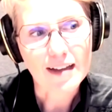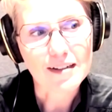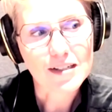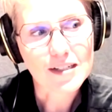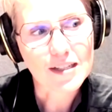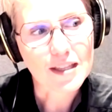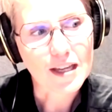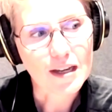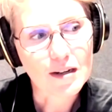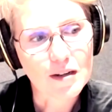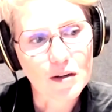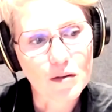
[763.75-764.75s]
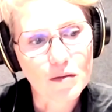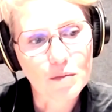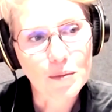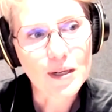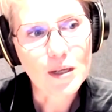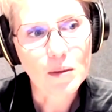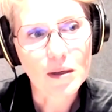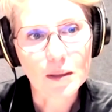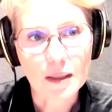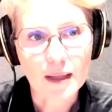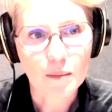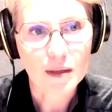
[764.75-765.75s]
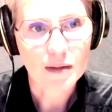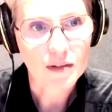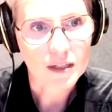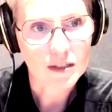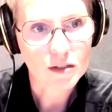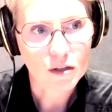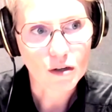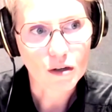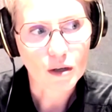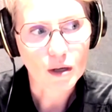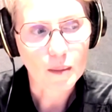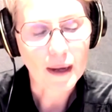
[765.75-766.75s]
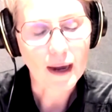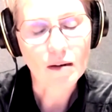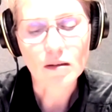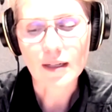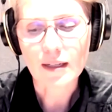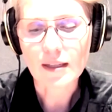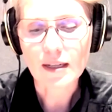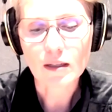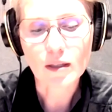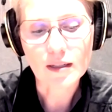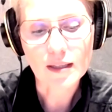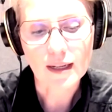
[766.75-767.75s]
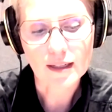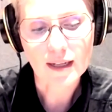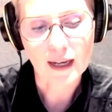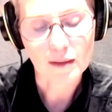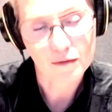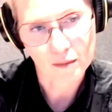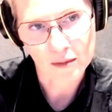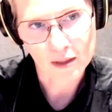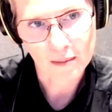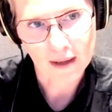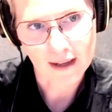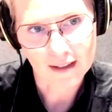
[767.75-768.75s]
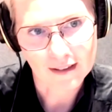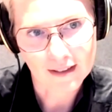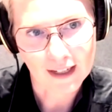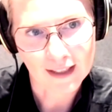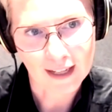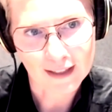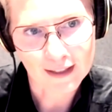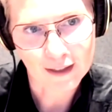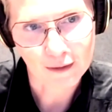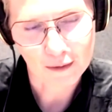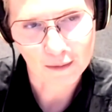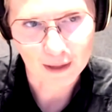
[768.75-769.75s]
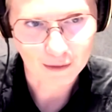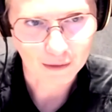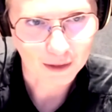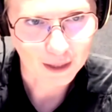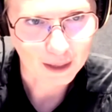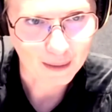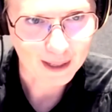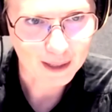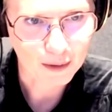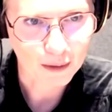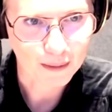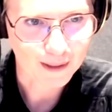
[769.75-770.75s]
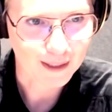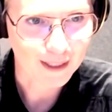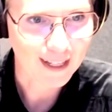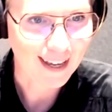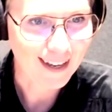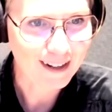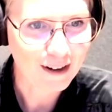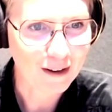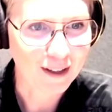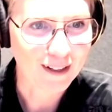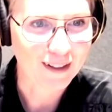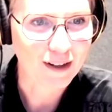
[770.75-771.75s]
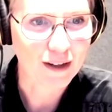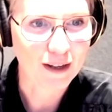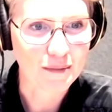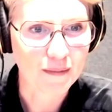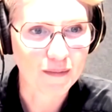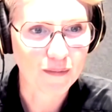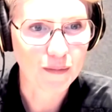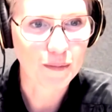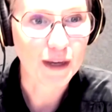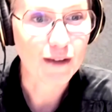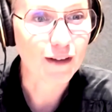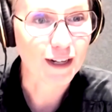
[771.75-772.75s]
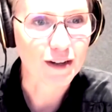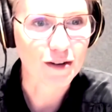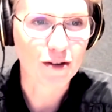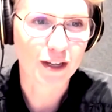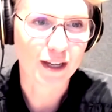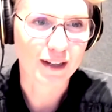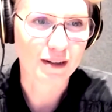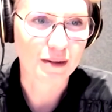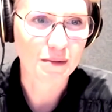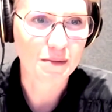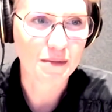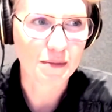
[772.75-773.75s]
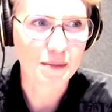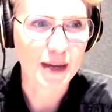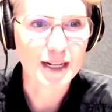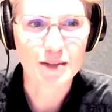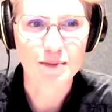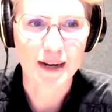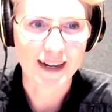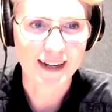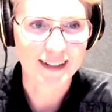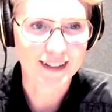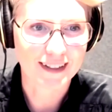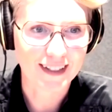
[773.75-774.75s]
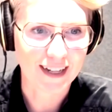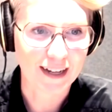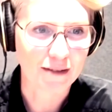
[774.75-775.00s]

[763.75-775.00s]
And then pretty quickly that pivoted to apparel. And I think a lot of that came from demand. And that's the wonderful thing about small business. Again, you can pivot and you can meet demand.